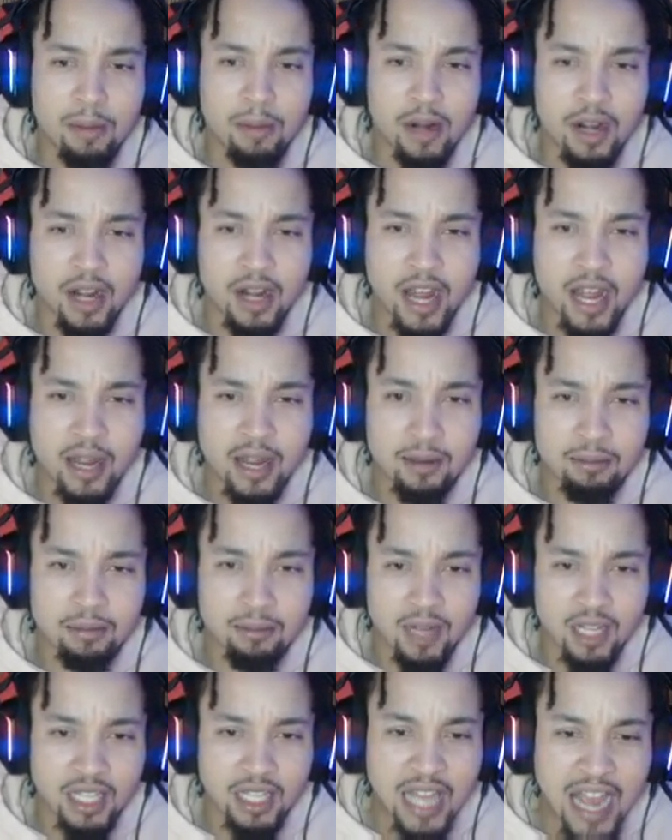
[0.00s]
the name,
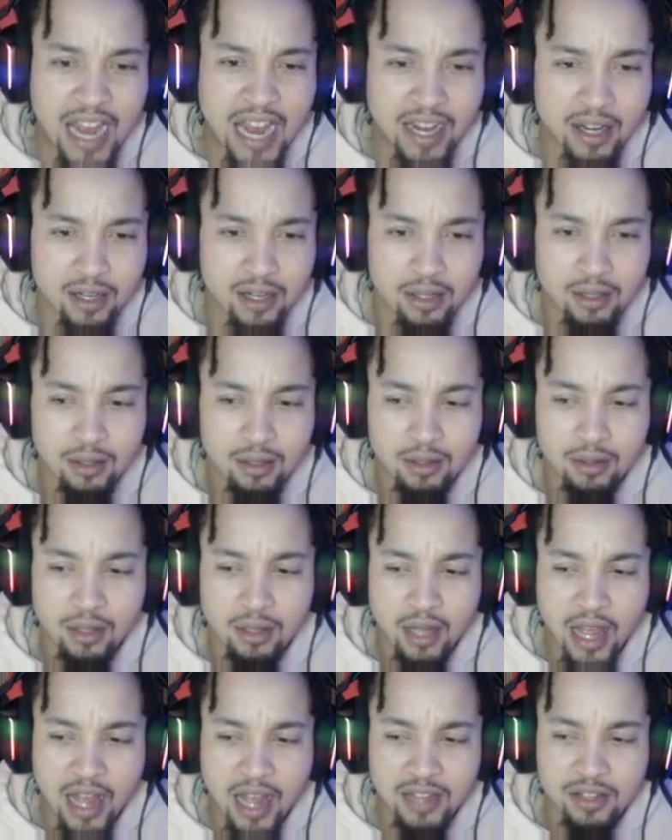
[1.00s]
Aladdin,
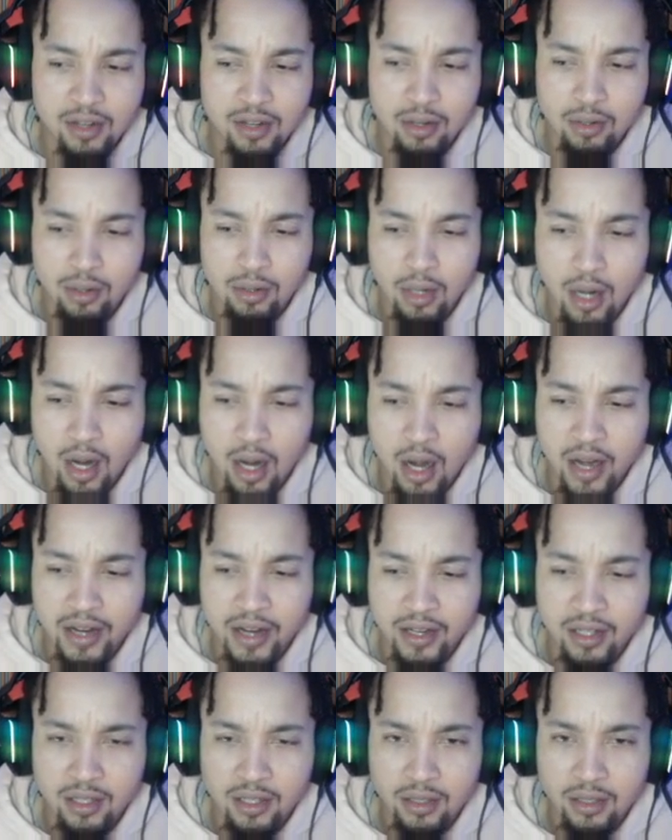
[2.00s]
asshole. All right.